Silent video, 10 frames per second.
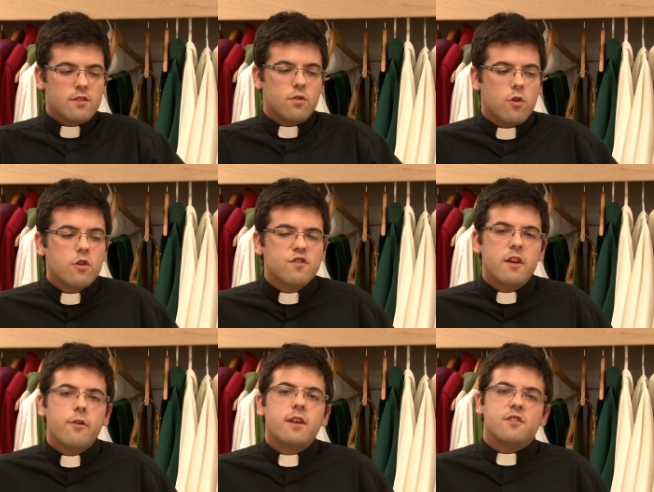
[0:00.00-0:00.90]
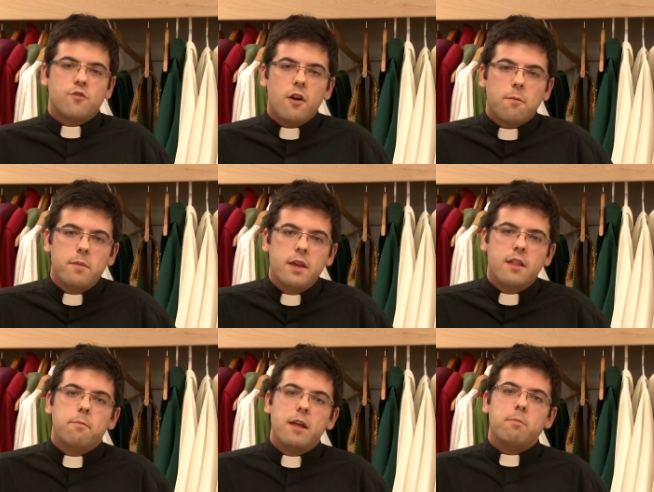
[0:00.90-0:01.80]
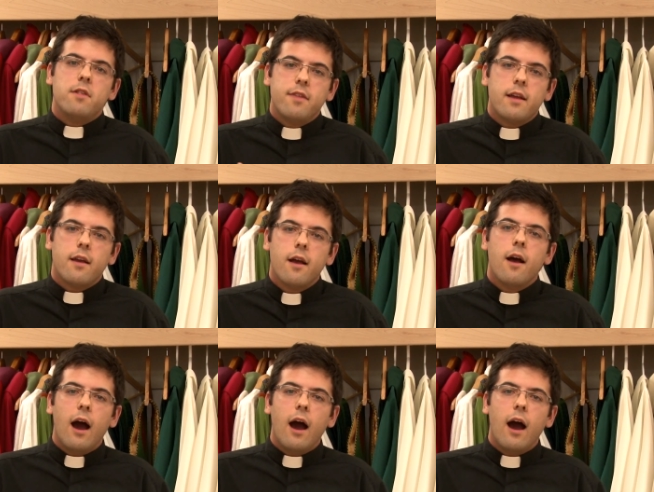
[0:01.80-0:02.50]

So her sharing struck me and it made me think,